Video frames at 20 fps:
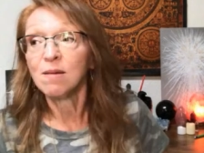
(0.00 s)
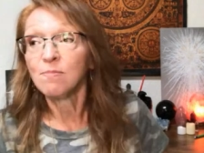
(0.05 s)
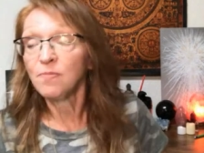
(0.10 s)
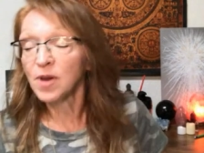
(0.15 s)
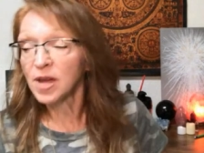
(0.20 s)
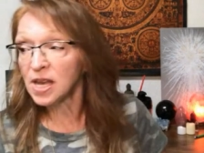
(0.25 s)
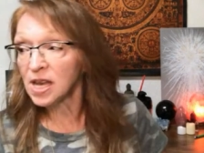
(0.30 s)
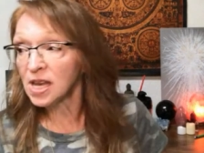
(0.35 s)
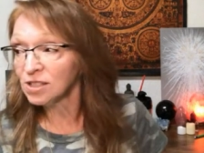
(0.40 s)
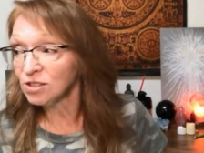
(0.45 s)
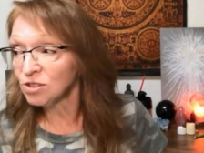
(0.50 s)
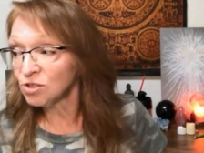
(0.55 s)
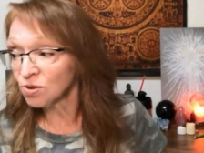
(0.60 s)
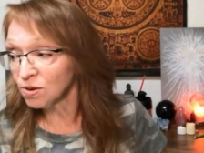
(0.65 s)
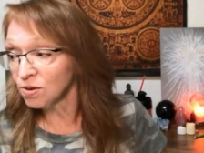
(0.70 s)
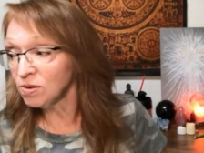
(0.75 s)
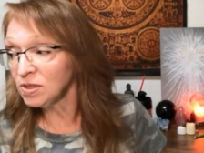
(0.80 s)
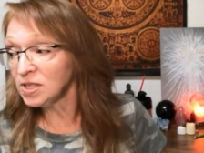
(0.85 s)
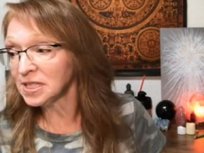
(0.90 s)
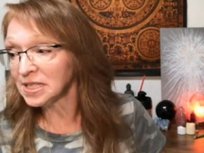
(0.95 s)
But
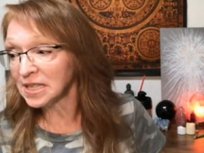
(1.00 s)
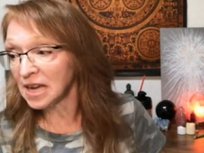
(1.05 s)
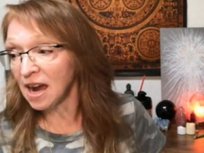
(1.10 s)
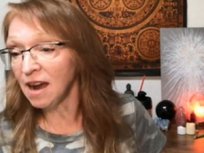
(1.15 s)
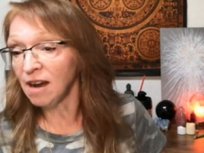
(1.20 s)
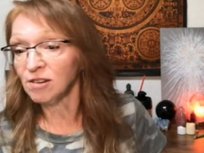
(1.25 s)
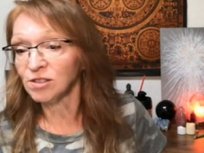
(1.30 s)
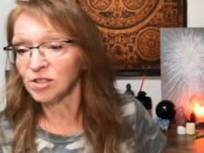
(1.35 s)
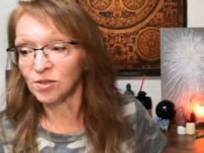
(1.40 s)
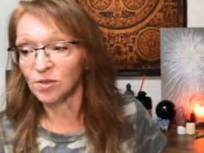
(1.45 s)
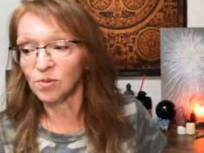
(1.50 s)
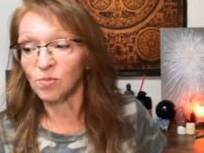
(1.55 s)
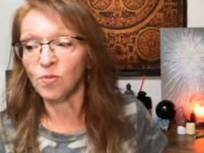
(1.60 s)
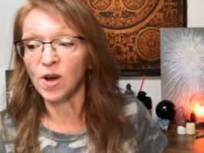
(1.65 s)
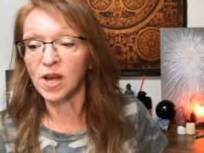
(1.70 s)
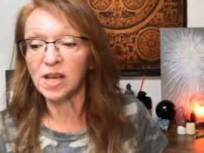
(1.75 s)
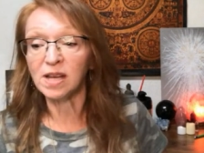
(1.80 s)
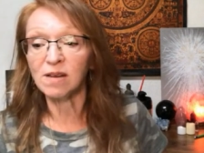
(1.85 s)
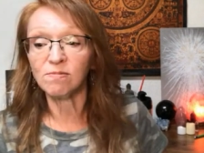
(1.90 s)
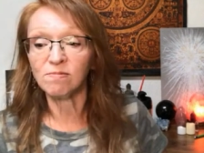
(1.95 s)
true desires are
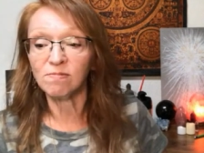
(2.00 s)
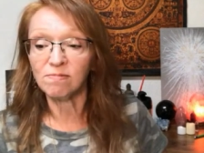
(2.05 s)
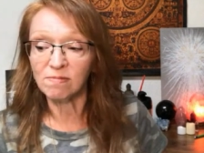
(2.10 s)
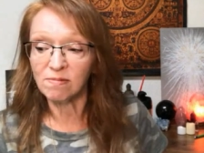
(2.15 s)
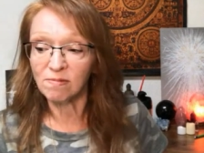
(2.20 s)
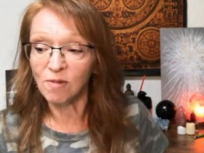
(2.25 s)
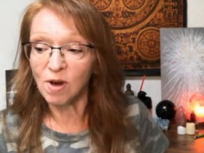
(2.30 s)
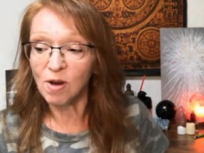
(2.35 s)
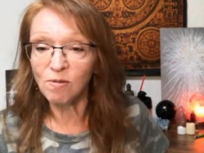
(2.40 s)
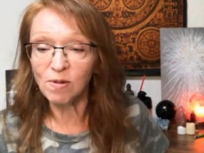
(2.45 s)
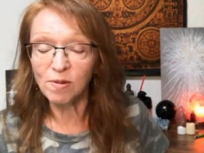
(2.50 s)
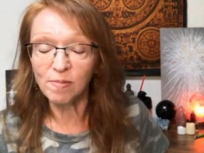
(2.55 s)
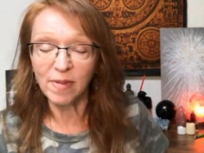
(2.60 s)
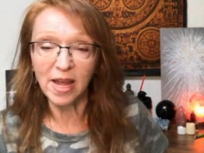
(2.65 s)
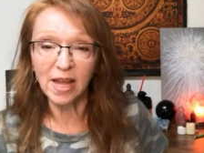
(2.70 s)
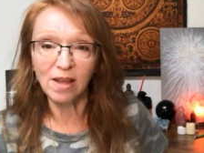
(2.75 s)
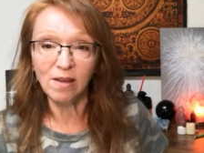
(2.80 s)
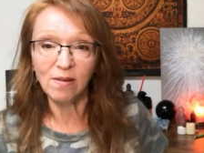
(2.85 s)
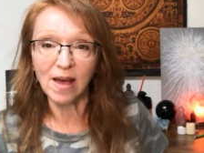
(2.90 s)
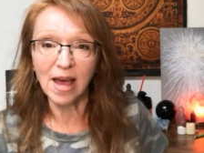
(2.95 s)
what will
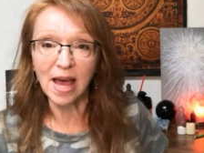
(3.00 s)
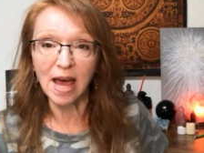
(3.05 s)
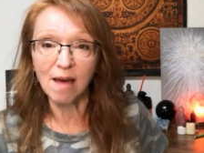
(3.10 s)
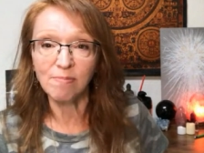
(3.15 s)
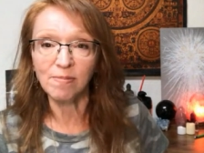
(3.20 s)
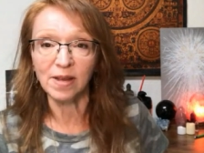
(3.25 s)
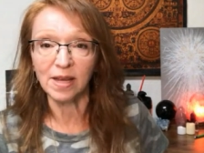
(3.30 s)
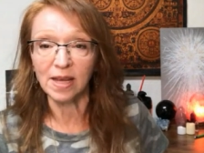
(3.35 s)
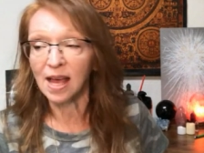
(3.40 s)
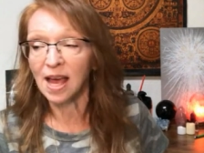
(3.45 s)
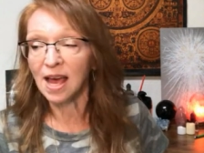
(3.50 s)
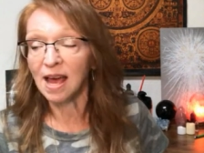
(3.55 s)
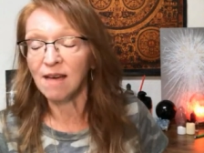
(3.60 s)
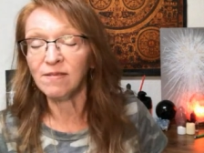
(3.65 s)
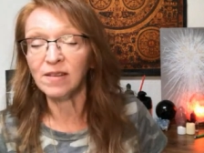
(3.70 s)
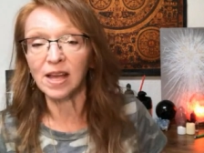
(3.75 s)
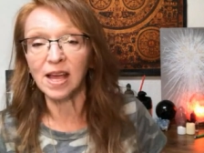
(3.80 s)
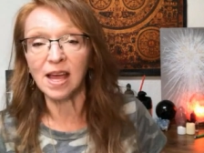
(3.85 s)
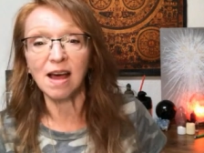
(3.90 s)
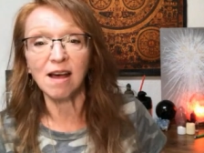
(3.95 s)
make you happy.
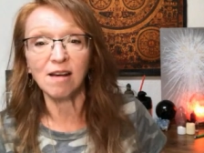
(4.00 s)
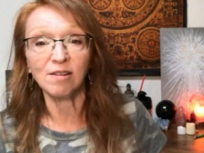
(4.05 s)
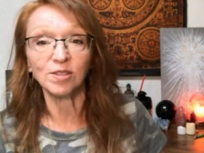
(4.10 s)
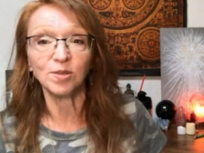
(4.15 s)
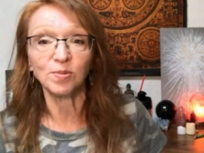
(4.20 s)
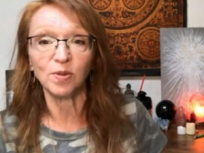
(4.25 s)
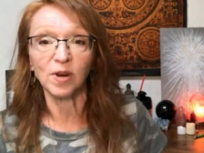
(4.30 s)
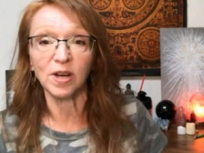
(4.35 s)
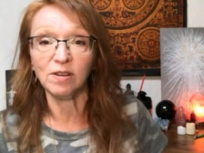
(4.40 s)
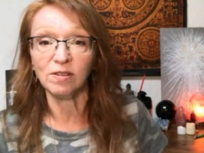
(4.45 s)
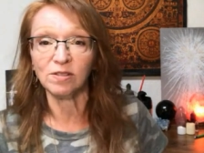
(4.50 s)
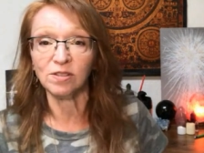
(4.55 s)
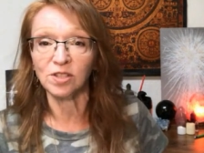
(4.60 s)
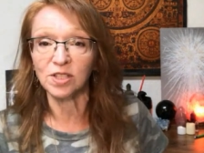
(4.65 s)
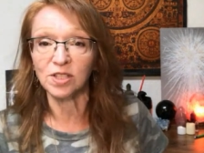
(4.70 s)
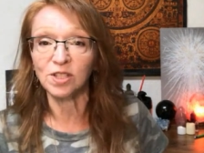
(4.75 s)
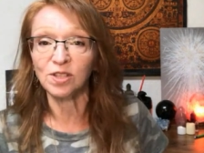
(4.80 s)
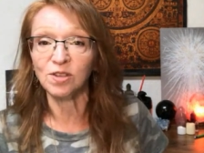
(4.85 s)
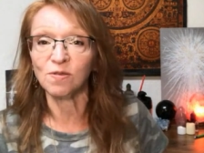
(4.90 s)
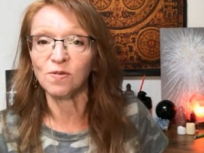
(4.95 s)
Having a house where
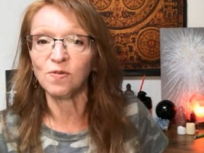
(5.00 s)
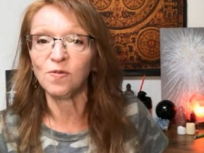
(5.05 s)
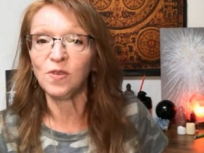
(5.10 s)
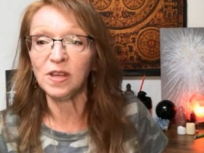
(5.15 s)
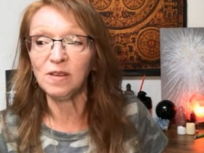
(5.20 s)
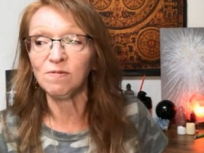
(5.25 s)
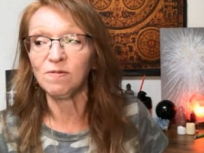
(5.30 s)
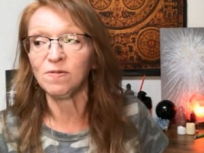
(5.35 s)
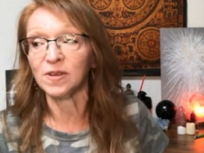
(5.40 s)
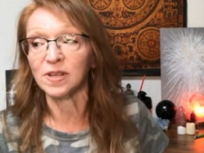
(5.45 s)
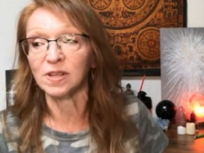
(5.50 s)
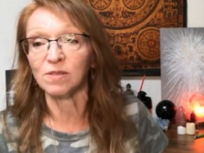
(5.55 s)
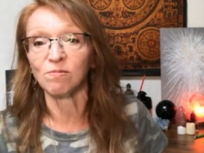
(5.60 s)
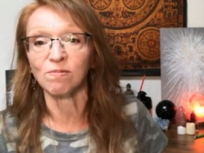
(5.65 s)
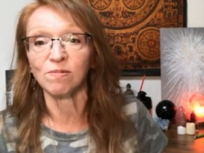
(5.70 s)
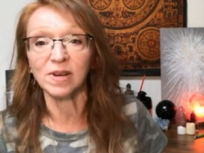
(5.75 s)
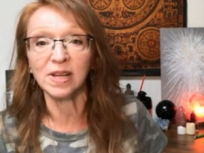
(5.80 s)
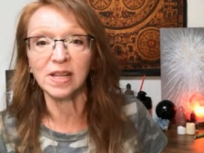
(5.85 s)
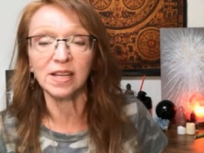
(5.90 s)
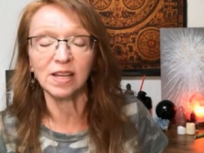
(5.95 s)
your feet feel
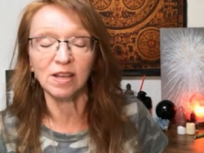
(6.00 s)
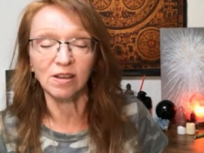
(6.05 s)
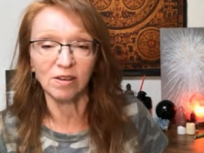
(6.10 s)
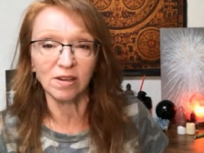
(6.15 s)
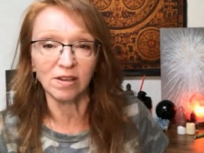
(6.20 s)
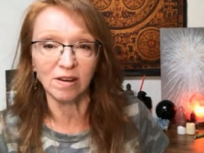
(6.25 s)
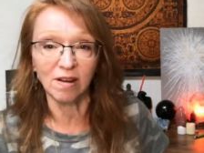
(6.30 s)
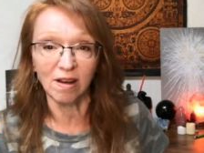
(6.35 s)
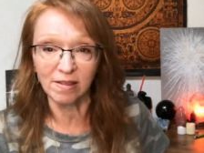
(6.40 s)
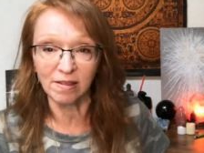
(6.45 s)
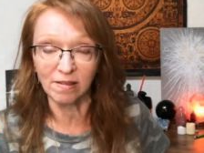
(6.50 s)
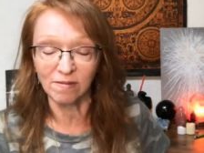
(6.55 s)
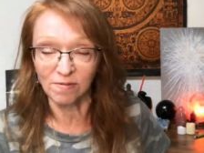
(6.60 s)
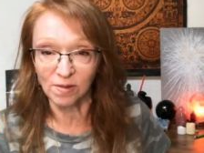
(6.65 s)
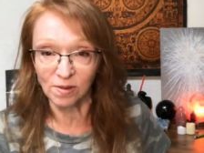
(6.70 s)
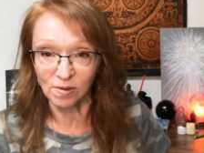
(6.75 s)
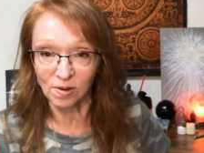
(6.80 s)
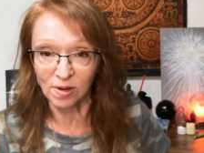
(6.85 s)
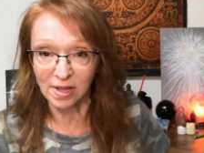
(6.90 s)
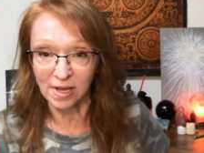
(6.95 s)
really good on the
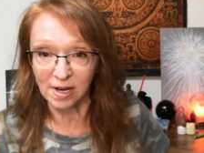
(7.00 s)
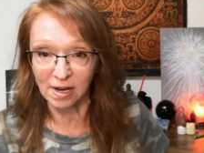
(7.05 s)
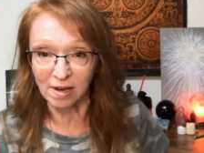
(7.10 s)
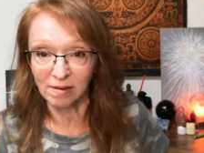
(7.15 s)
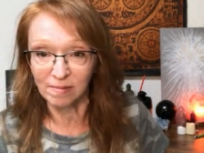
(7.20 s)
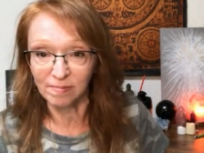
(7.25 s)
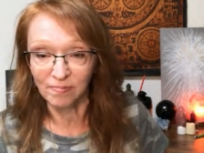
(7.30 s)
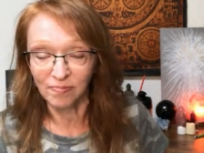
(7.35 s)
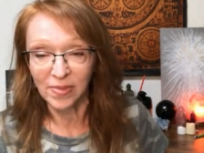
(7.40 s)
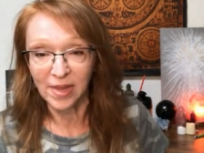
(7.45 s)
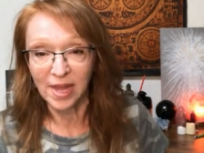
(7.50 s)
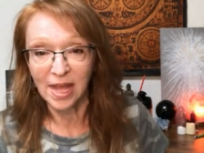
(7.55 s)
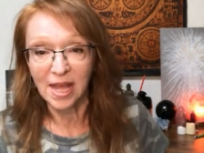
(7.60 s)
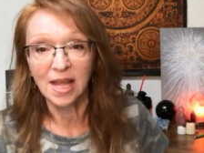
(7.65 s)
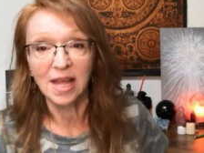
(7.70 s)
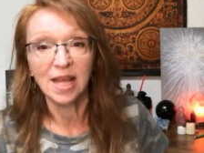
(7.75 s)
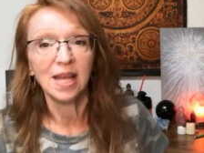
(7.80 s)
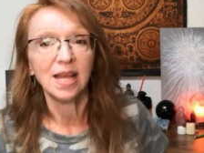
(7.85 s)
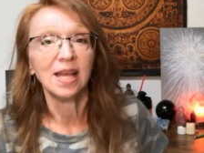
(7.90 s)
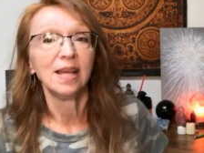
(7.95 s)
floor there.
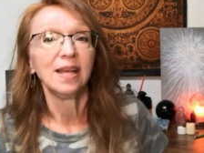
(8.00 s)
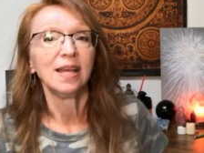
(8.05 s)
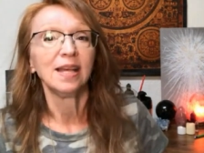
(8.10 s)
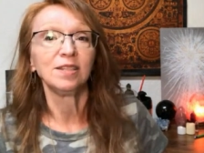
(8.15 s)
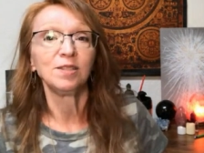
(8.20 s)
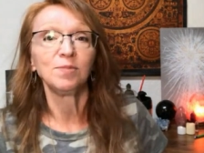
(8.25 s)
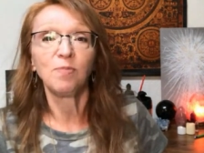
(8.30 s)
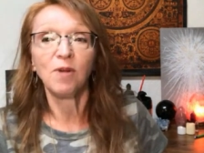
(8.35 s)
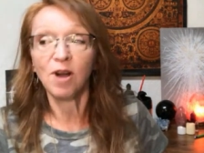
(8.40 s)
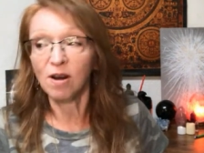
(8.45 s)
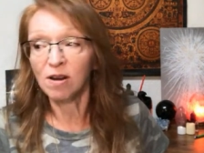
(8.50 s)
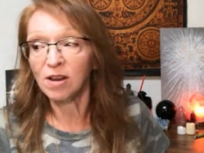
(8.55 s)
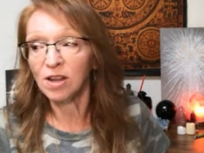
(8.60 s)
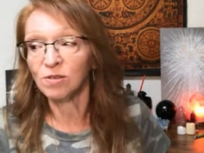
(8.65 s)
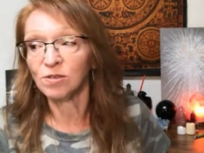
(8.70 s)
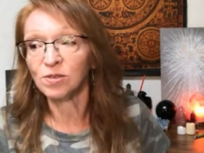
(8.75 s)
It's your